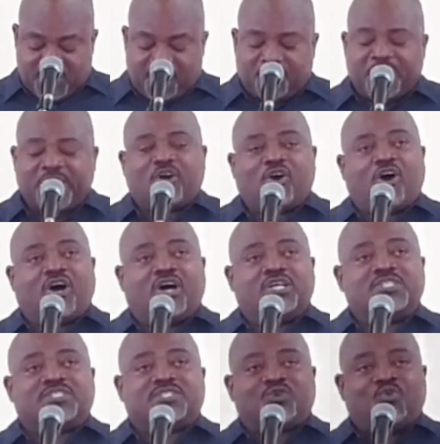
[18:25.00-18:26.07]

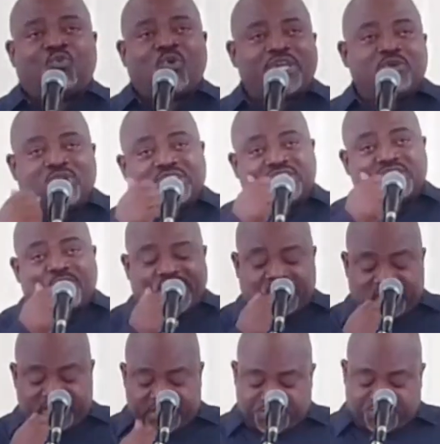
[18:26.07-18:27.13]
Because why was he ready
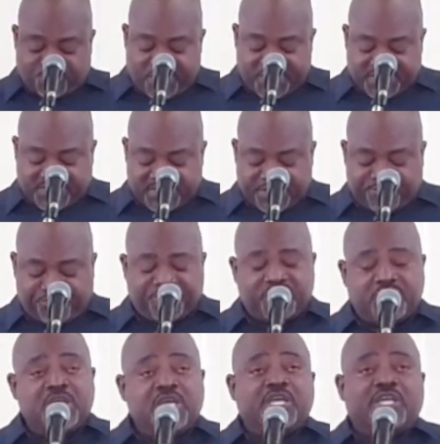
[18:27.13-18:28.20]
to destroy this
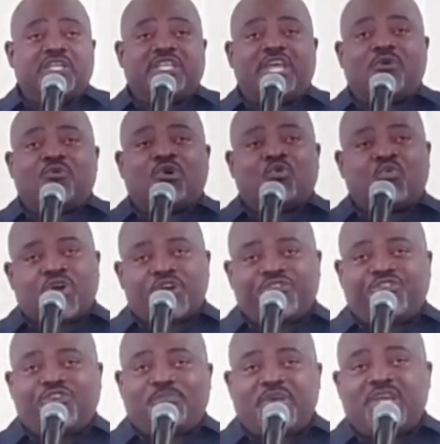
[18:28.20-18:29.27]
nation? They were
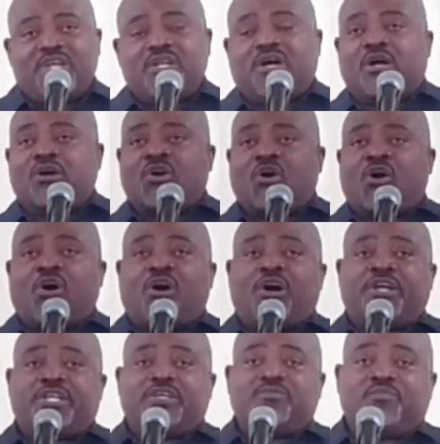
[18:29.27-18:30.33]
worshiping a
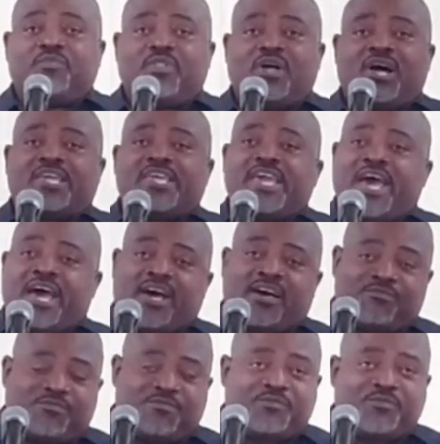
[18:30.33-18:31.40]
god, a
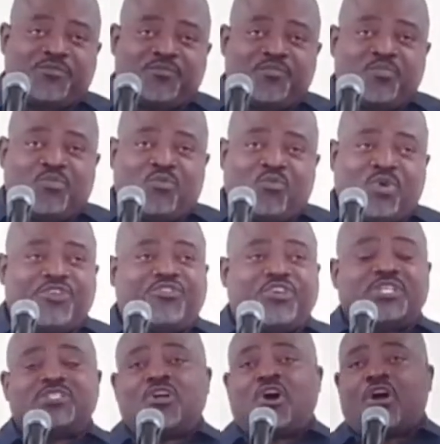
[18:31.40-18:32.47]
calf, which
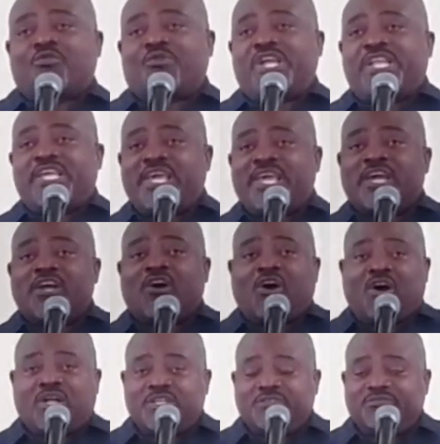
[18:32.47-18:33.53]
is not really a
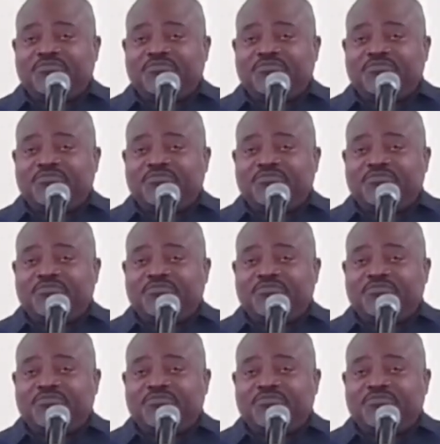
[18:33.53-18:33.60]
god